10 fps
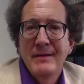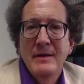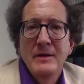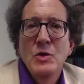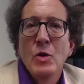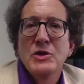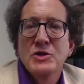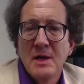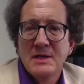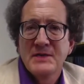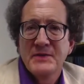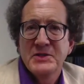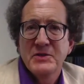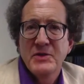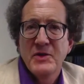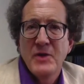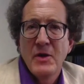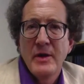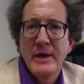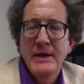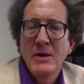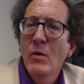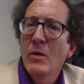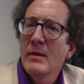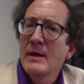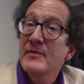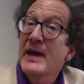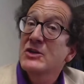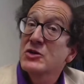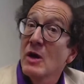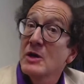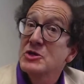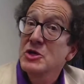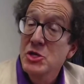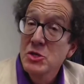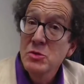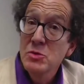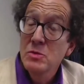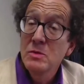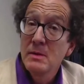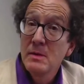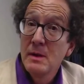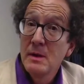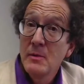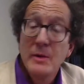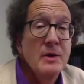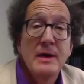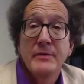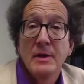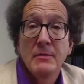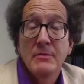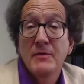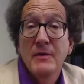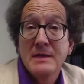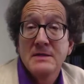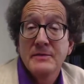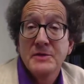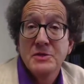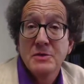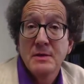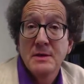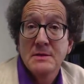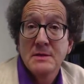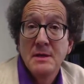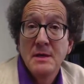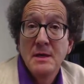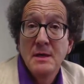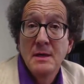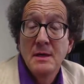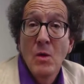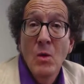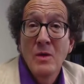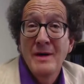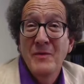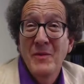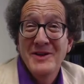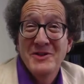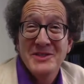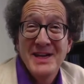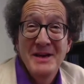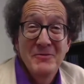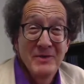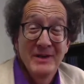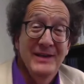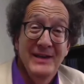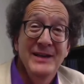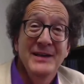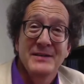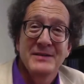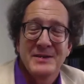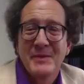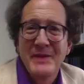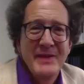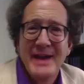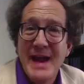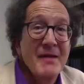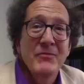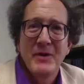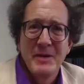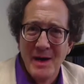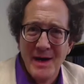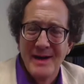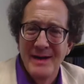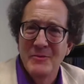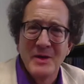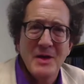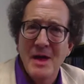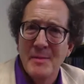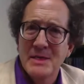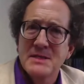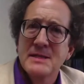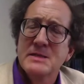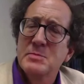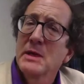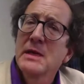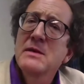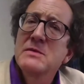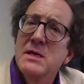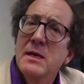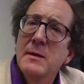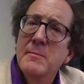your trust of a certain authority, or if they trust you when you give a reflexive assurance, or if what you're saying really is something that everybody with common sense believes in,